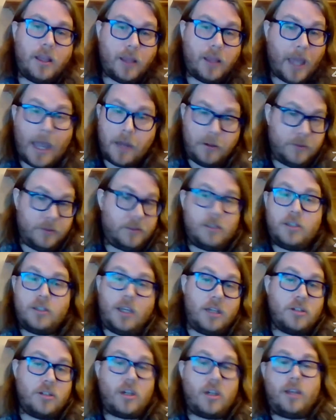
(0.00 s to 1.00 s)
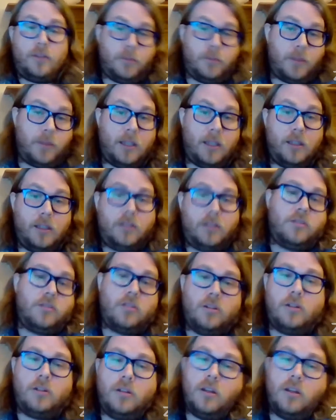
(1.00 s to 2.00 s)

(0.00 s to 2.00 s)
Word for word: How does it change as we age?